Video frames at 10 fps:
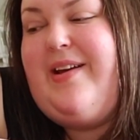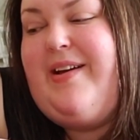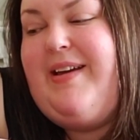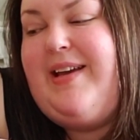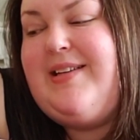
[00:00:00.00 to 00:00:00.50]

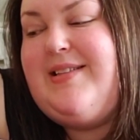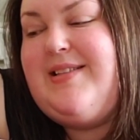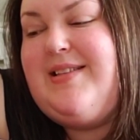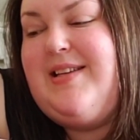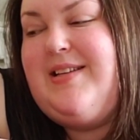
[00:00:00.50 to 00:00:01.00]

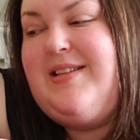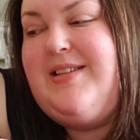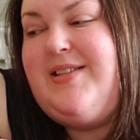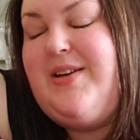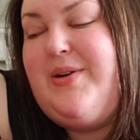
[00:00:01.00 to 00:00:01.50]
guys.
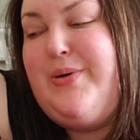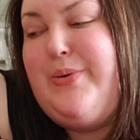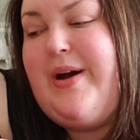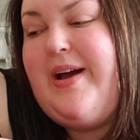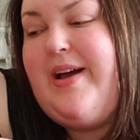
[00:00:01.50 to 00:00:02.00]

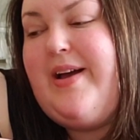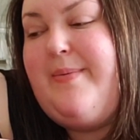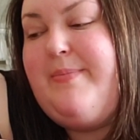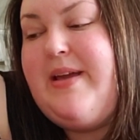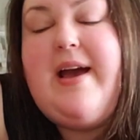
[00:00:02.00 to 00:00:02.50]
So,
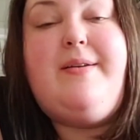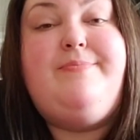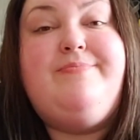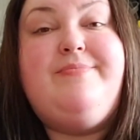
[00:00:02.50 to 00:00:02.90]
um, yeah.